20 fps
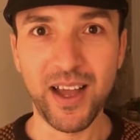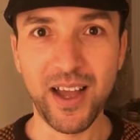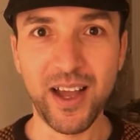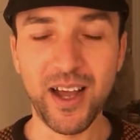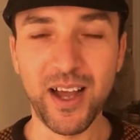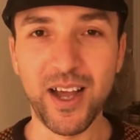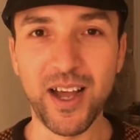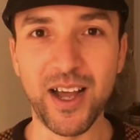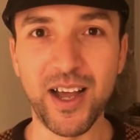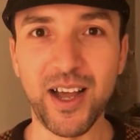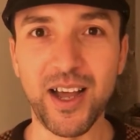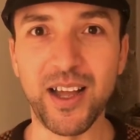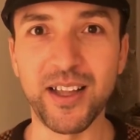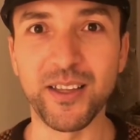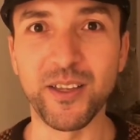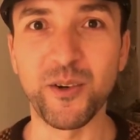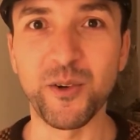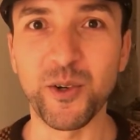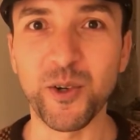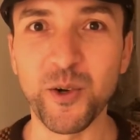I
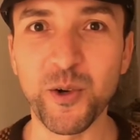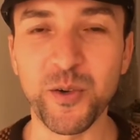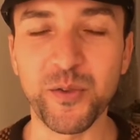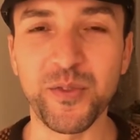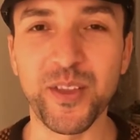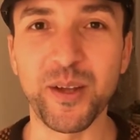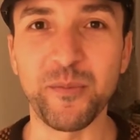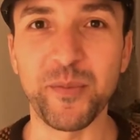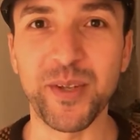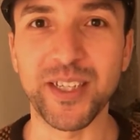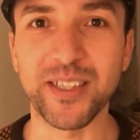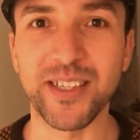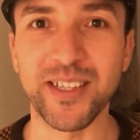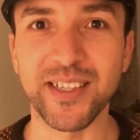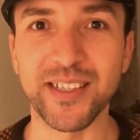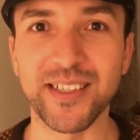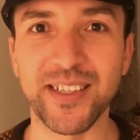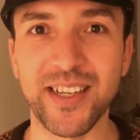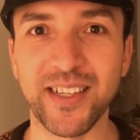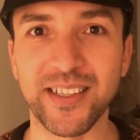don't know if that makes
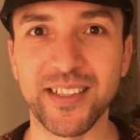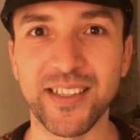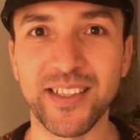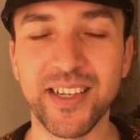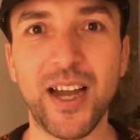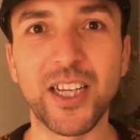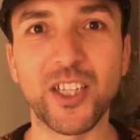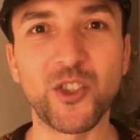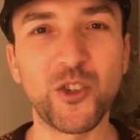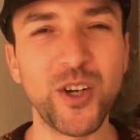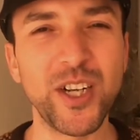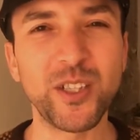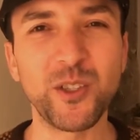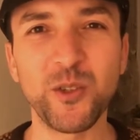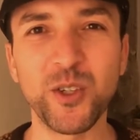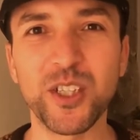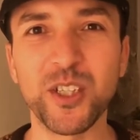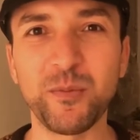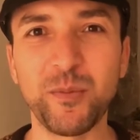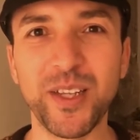any sense. I tried to
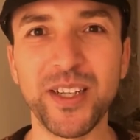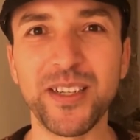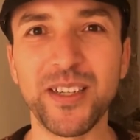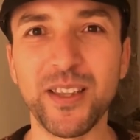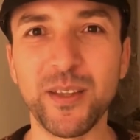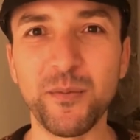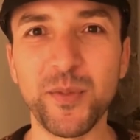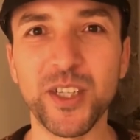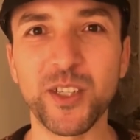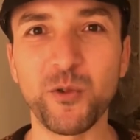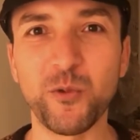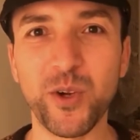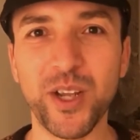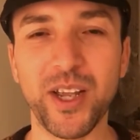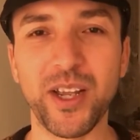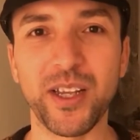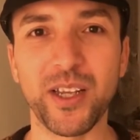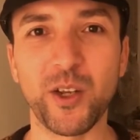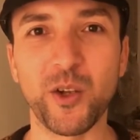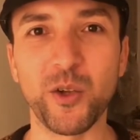explain it the best way
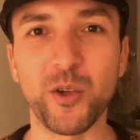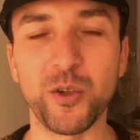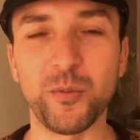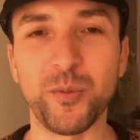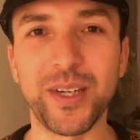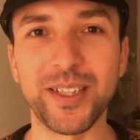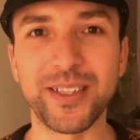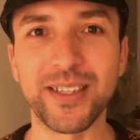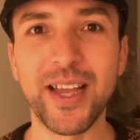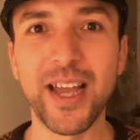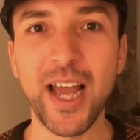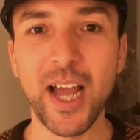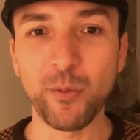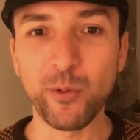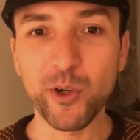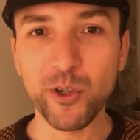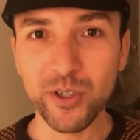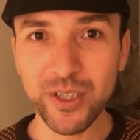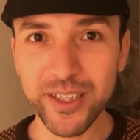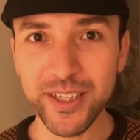I could, but I'm
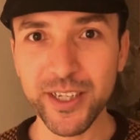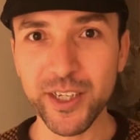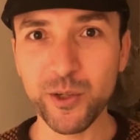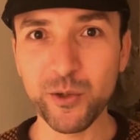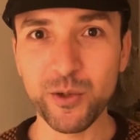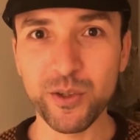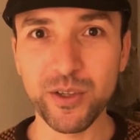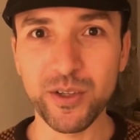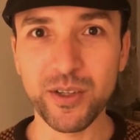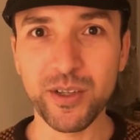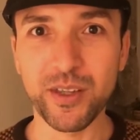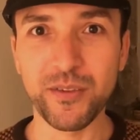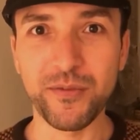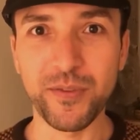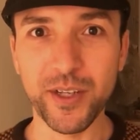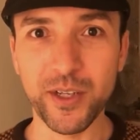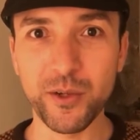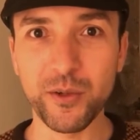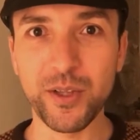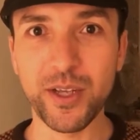gonna link you the
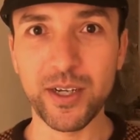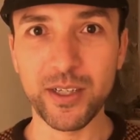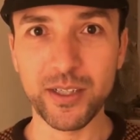video that I